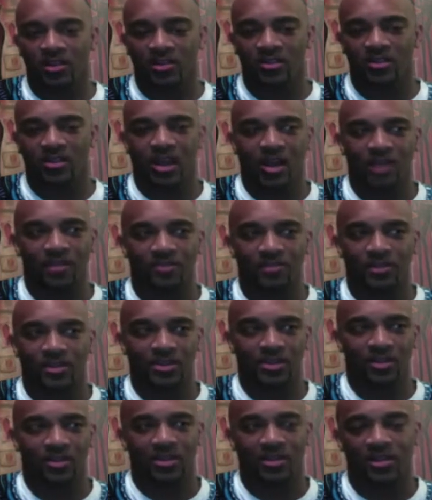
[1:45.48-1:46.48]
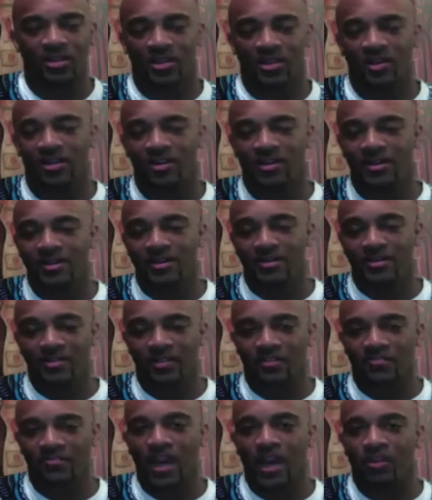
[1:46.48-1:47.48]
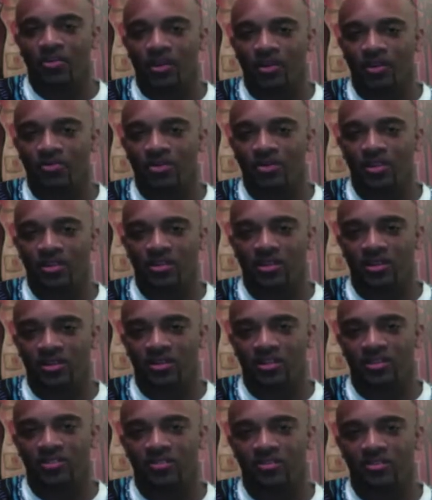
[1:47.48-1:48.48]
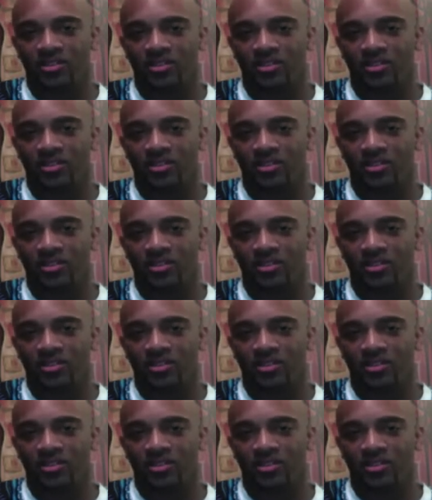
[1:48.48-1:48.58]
and the fabric within this